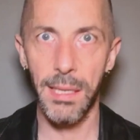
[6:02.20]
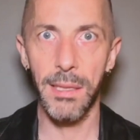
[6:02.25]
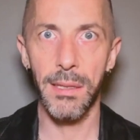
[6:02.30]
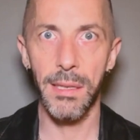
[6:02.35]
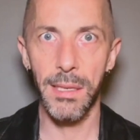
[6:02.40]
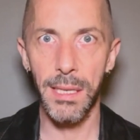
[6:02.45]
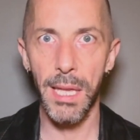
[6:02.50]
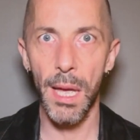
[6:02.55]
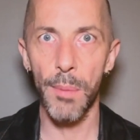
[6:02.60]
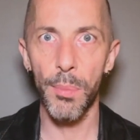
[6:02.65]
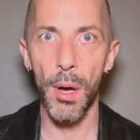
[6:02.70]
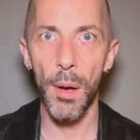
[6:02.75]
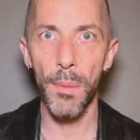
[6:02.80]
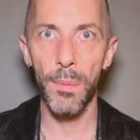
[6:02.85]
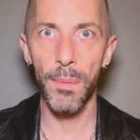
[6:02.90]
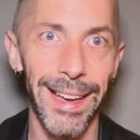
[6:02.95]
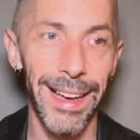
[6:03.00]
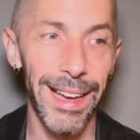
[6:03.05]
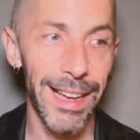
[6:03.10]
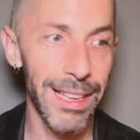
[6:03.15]
to step up,
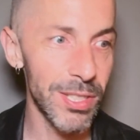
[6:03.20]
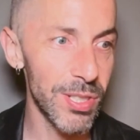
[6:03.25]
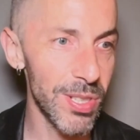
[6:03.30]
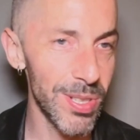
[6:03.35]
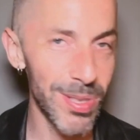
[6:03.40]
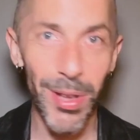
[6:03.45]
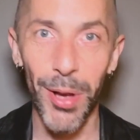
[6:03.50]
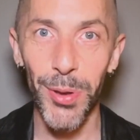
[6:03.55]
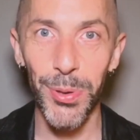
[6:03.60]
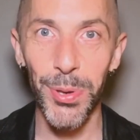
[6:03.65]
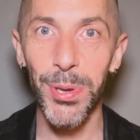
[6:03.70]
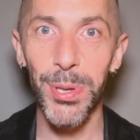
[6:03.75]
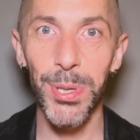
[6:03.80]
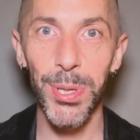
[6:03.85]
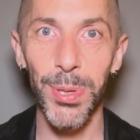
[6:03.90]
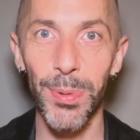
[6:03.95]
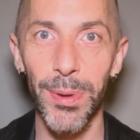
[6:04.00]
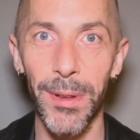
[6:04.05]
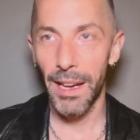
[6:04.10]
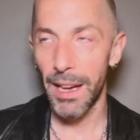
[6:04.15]
and she's not used
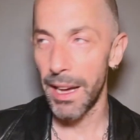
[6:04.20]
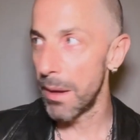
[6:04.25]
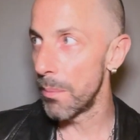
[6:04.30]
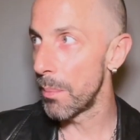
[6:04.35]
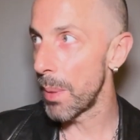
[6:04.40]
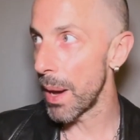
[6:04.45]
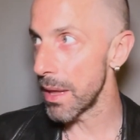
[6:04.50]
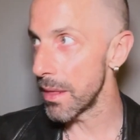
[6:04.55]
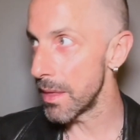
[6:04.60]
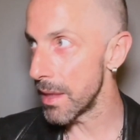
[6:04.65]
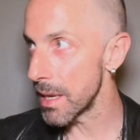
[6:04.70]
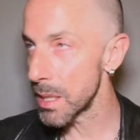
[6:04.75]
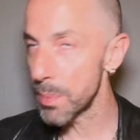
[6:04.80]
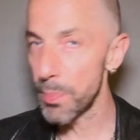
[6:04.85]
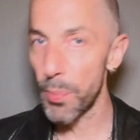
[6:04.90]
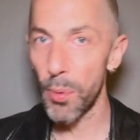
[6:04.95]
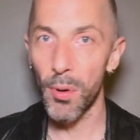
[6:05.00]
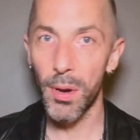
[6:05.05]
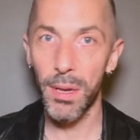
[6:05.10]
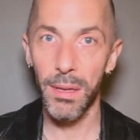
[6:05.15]
to it. And by this
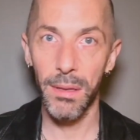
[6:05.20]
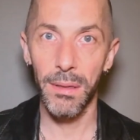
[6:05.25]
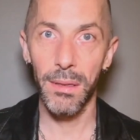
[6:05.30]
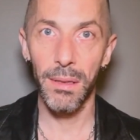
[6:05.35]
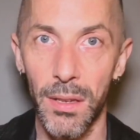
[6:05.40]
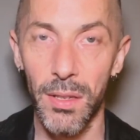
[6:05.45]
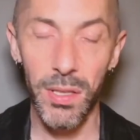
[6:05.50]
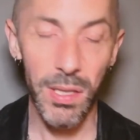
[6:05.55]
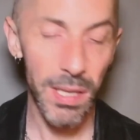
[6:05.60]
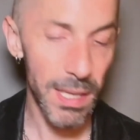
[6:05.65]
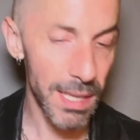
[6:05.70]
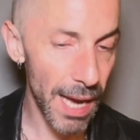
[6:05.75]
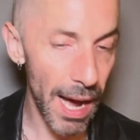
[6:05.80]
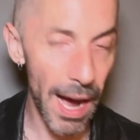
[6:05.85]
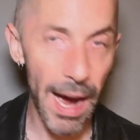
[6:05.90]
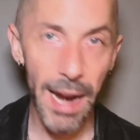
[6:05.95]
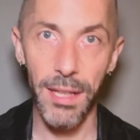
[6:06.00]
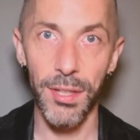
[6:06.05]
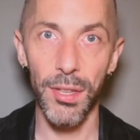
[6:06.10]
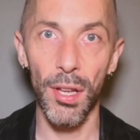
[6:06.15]
point, she's
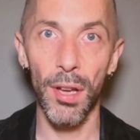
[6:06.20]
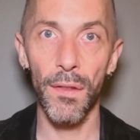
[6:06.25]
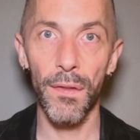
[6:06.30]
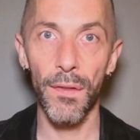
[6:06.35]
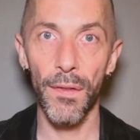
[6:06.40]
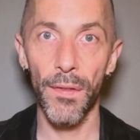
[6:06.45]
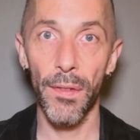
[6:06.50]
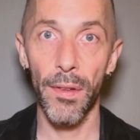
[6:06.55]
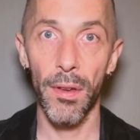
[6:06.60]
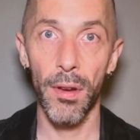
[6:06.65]
had enough.